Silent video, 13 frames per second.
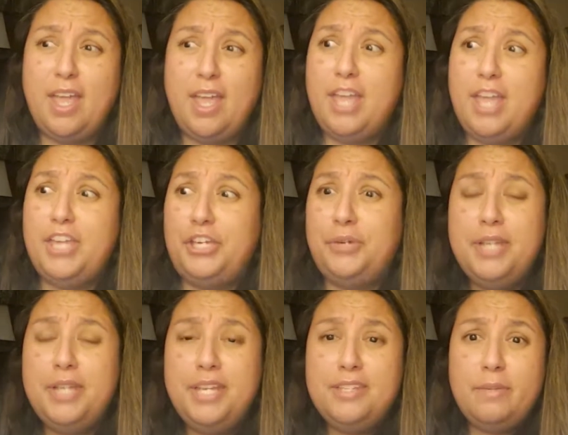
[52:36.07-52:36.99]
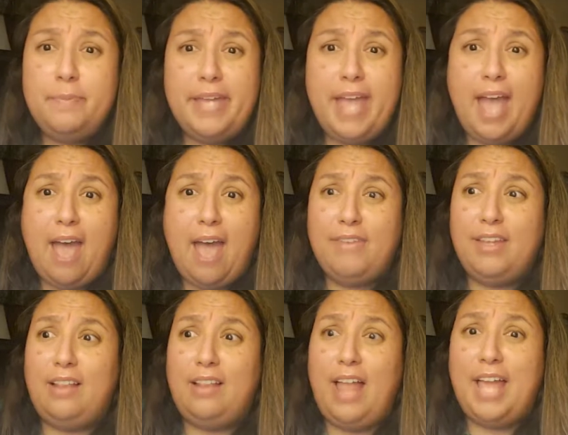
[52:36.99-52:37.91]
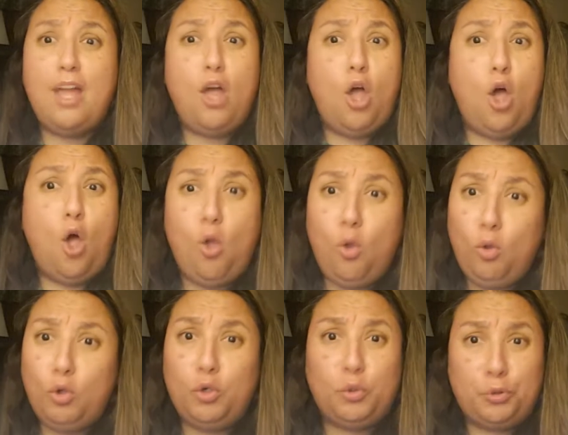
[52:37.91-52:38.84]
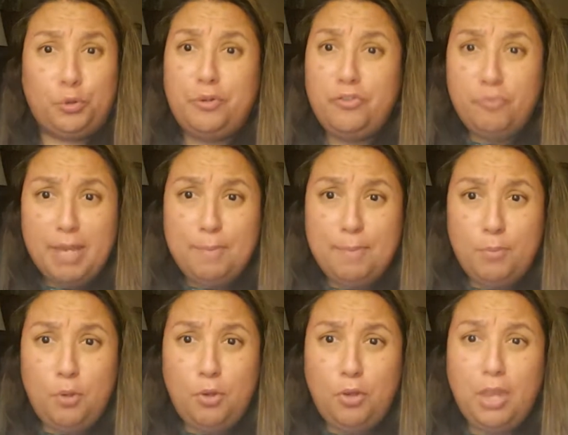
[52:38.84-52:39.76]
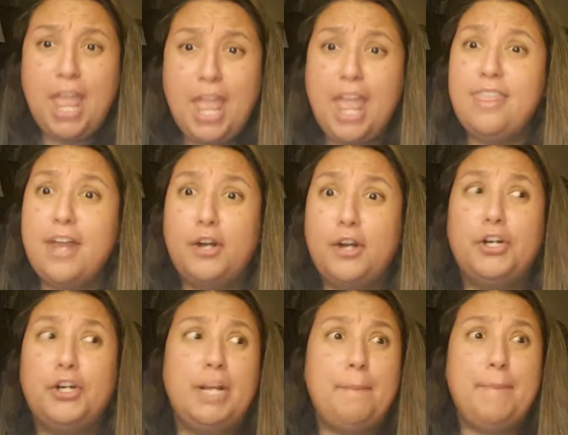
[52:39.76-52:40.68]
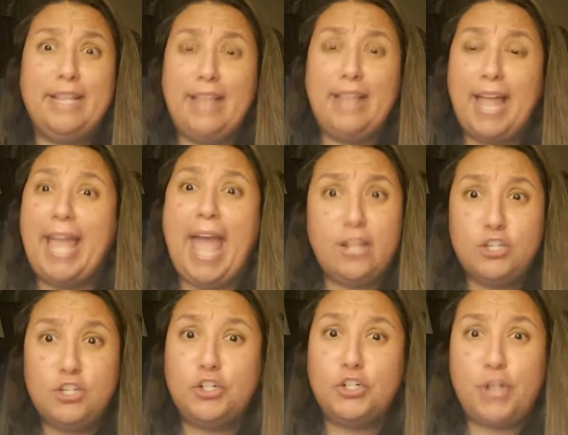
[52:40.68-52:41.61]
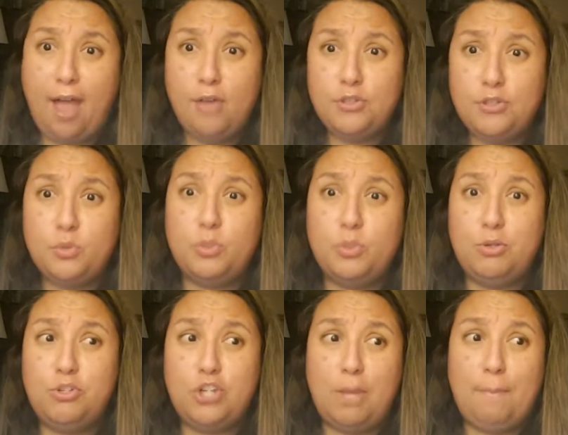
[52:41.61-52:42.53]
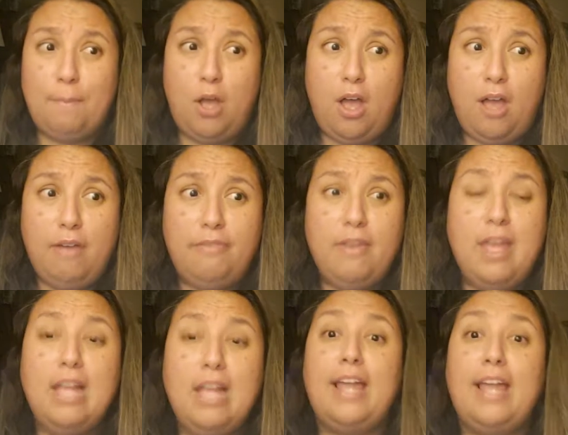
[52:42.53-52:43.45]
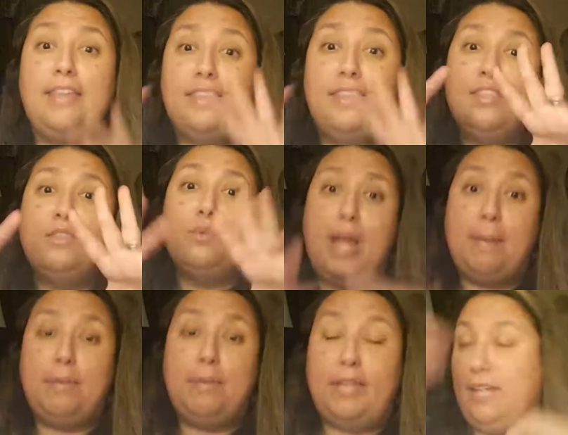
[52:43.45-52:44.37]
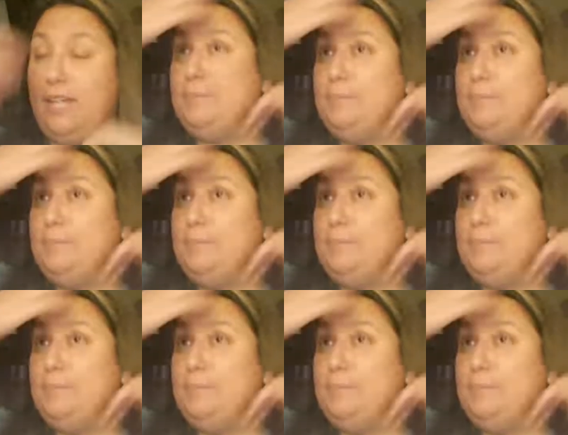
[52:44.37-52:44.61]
You need to be having like a whole crew of people that are going to be like at your house when you jump off. Like, this is what I plan.